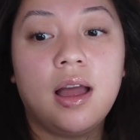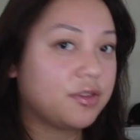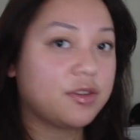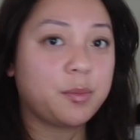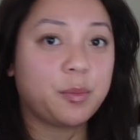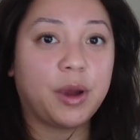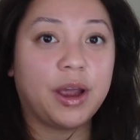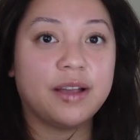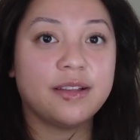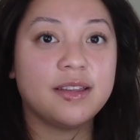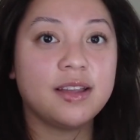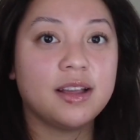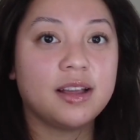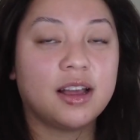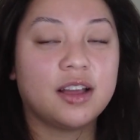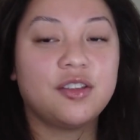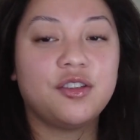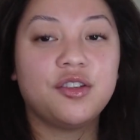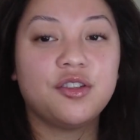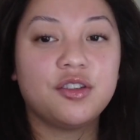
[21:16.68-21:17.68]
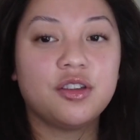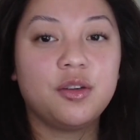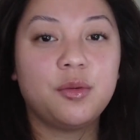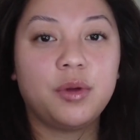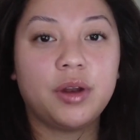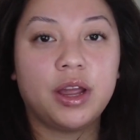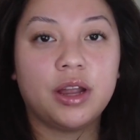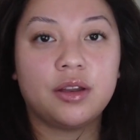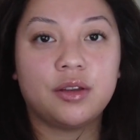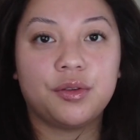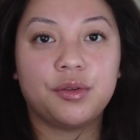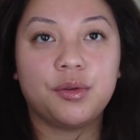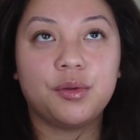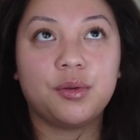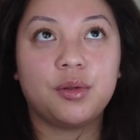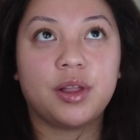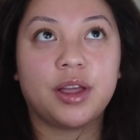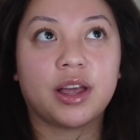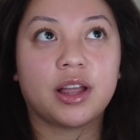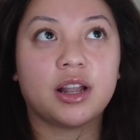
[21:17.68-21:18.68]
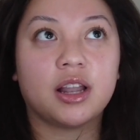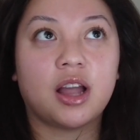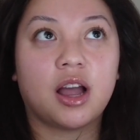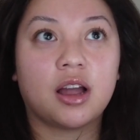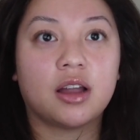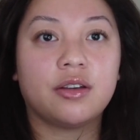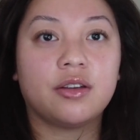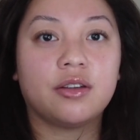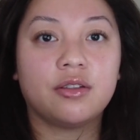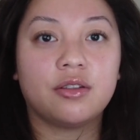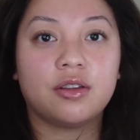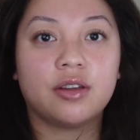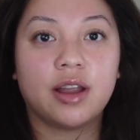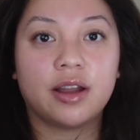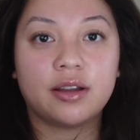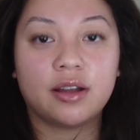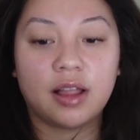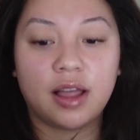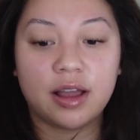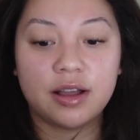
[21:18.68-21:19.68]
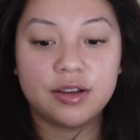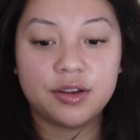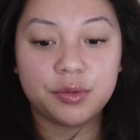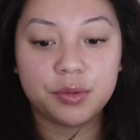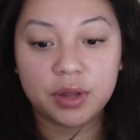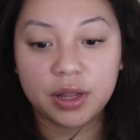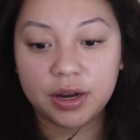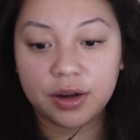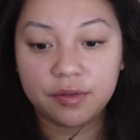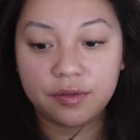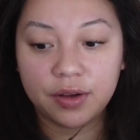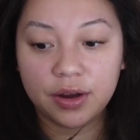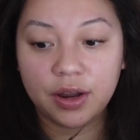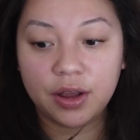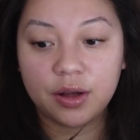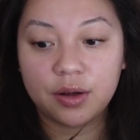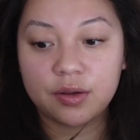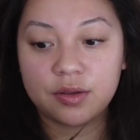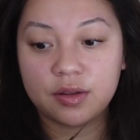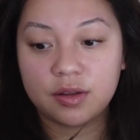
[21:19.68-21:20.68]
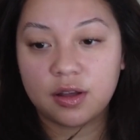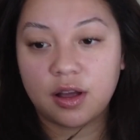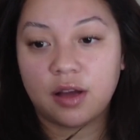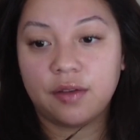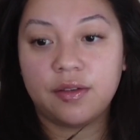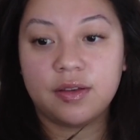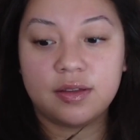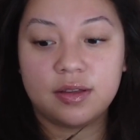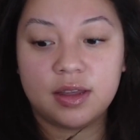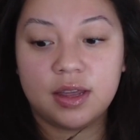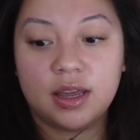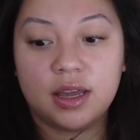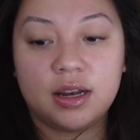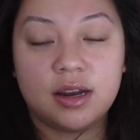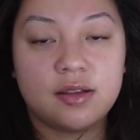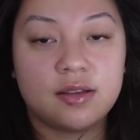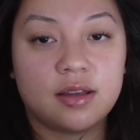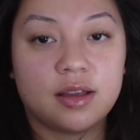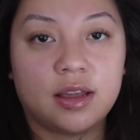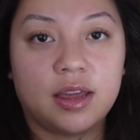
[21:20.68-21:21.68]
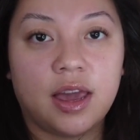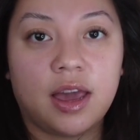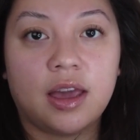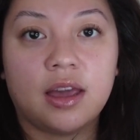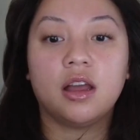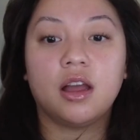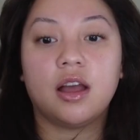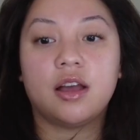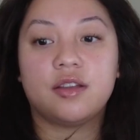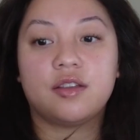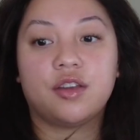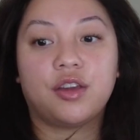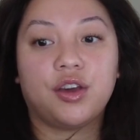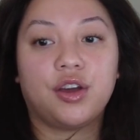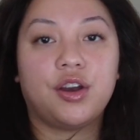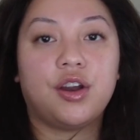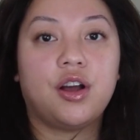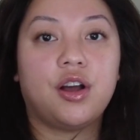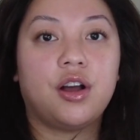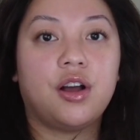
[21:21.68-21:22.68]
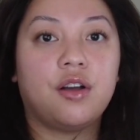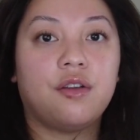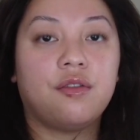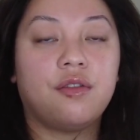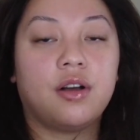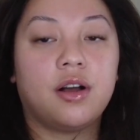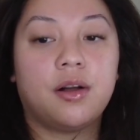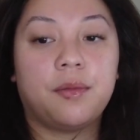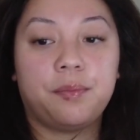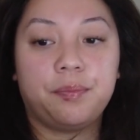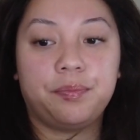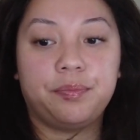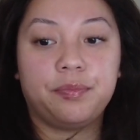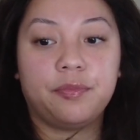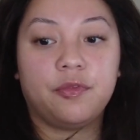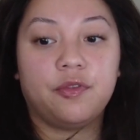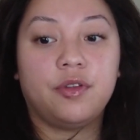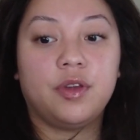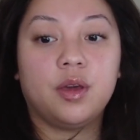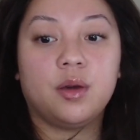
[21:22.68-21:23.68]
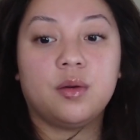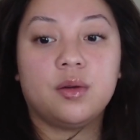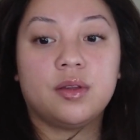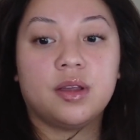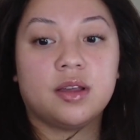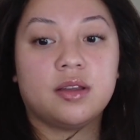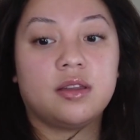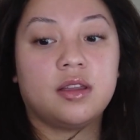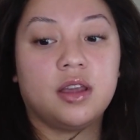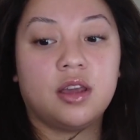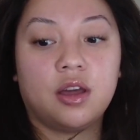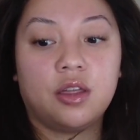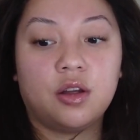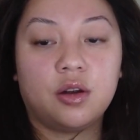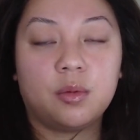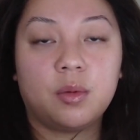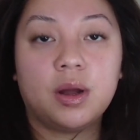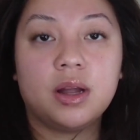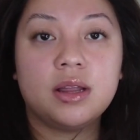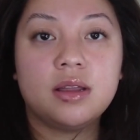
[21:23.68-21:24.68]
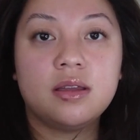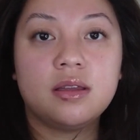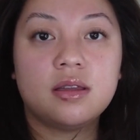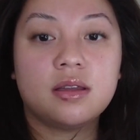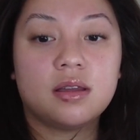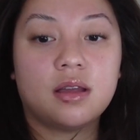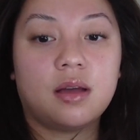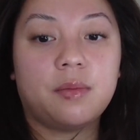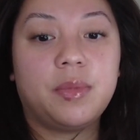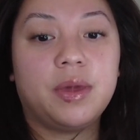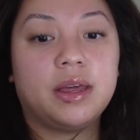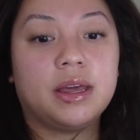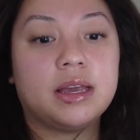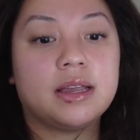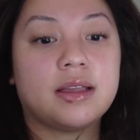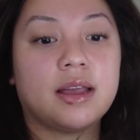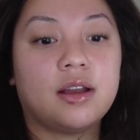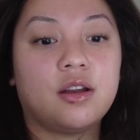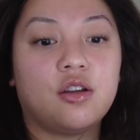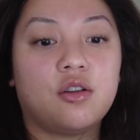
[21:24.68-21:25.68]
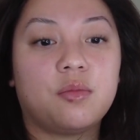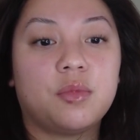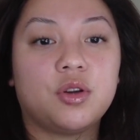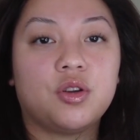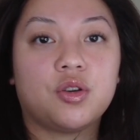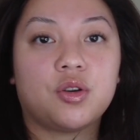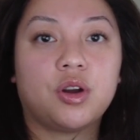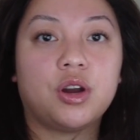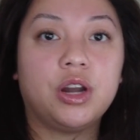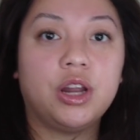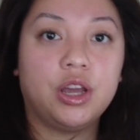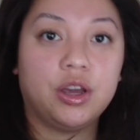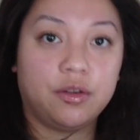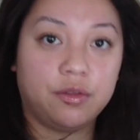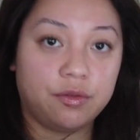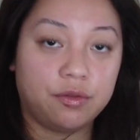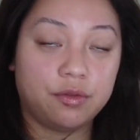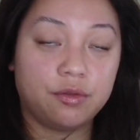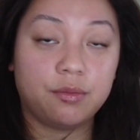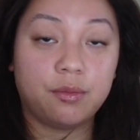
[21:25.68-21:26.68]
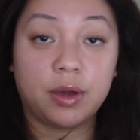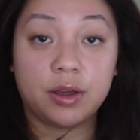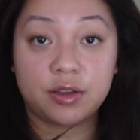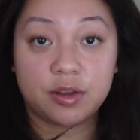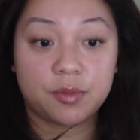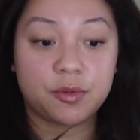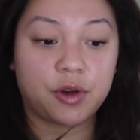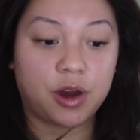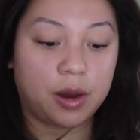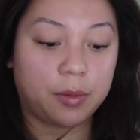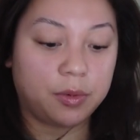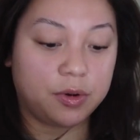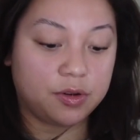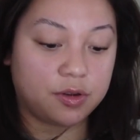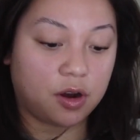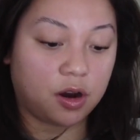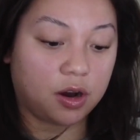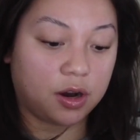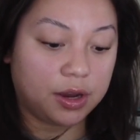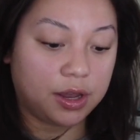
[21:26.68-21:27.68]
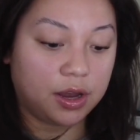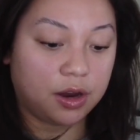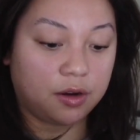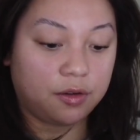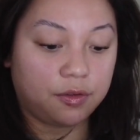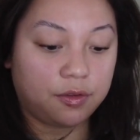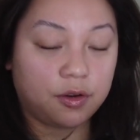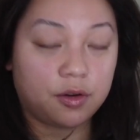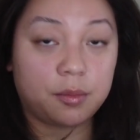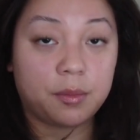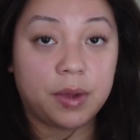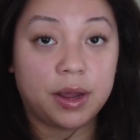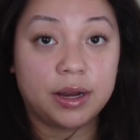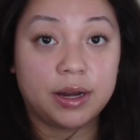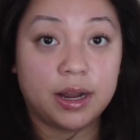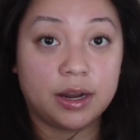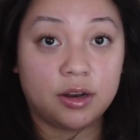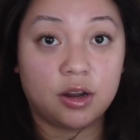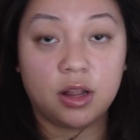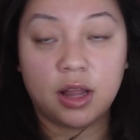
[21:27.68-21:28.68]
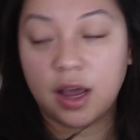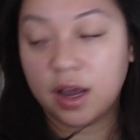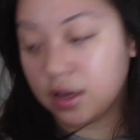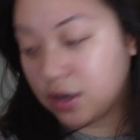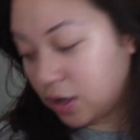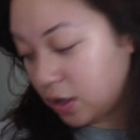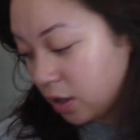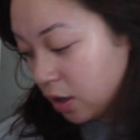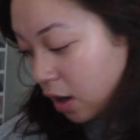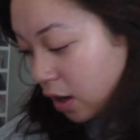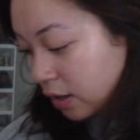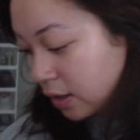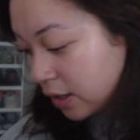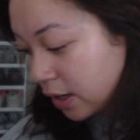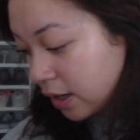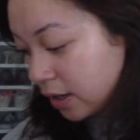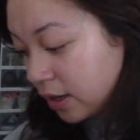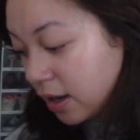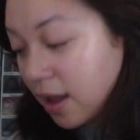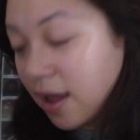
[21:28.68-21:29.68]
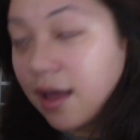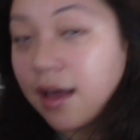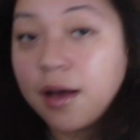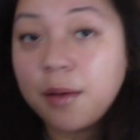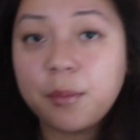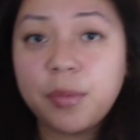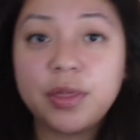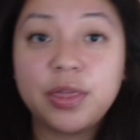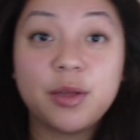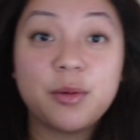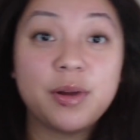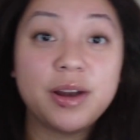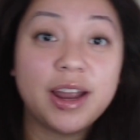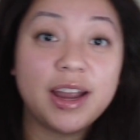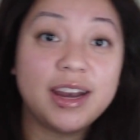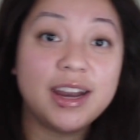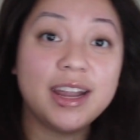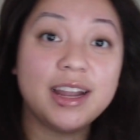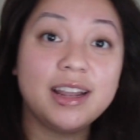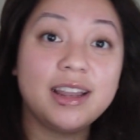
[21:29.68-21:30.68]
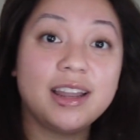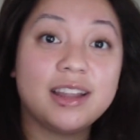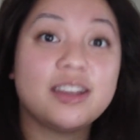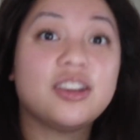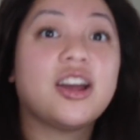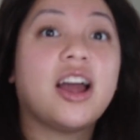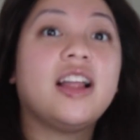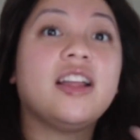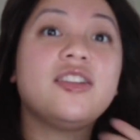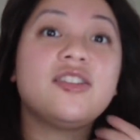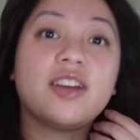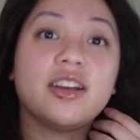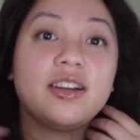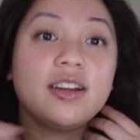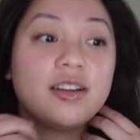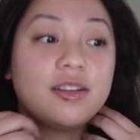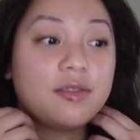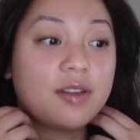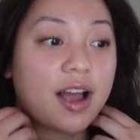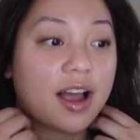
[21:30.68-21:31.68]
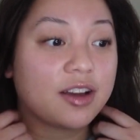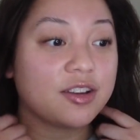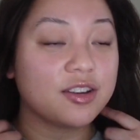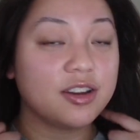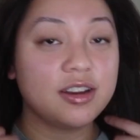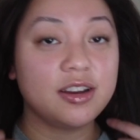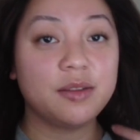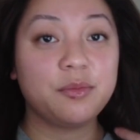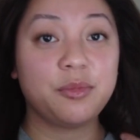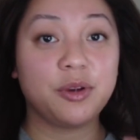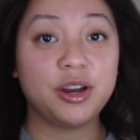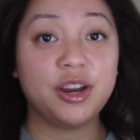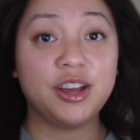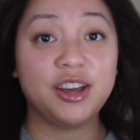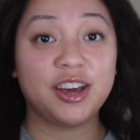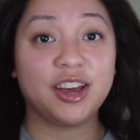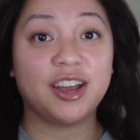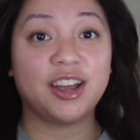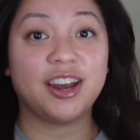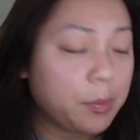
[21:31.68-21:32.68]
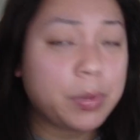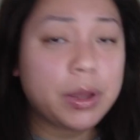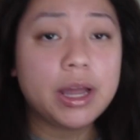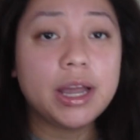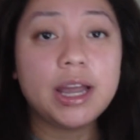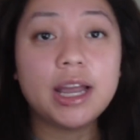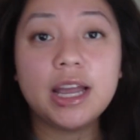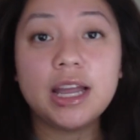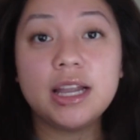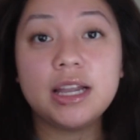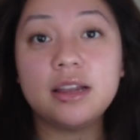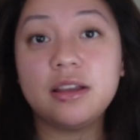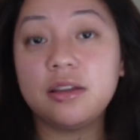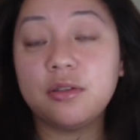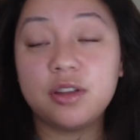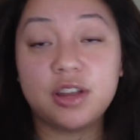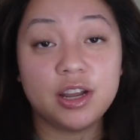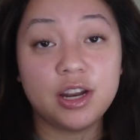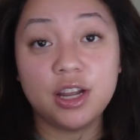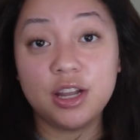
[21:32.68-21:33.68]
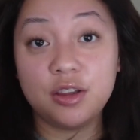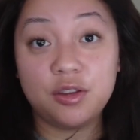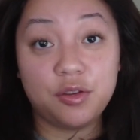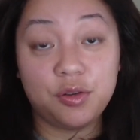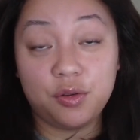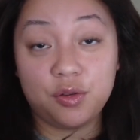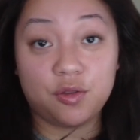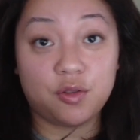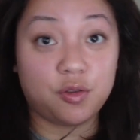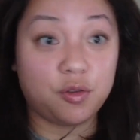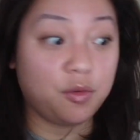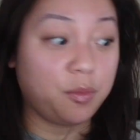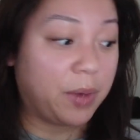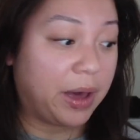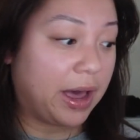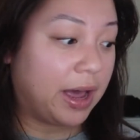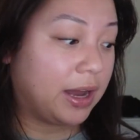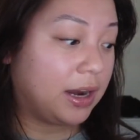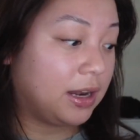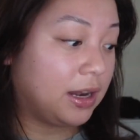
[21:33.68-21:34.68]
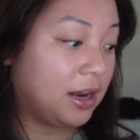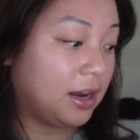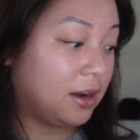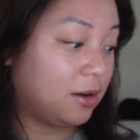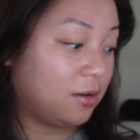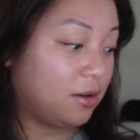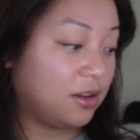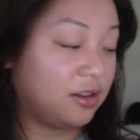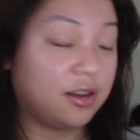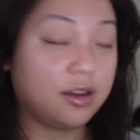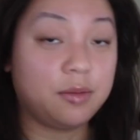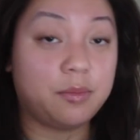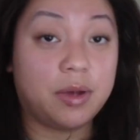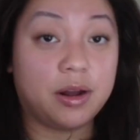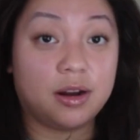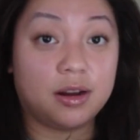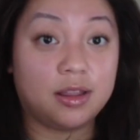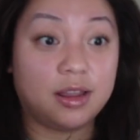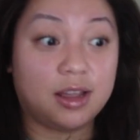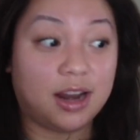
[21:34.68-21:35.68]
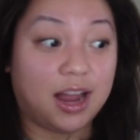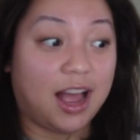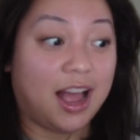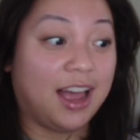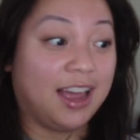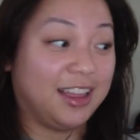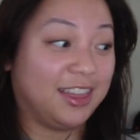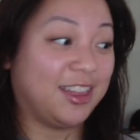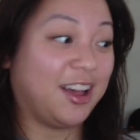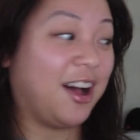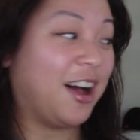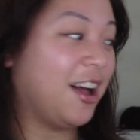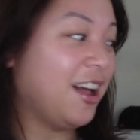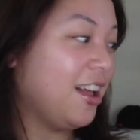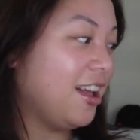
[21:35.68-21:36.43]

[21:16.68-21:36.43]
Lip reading: Surprising, because usually when I do like non-dental hygiene related videos, obviously it doesn't get as good of views as the other ones, because I know majority of my subscribers are here for my dental hygiene content. But the one I did, the challenge I did, actually did pretty good, but it didn't do too bad. It did better than I thought.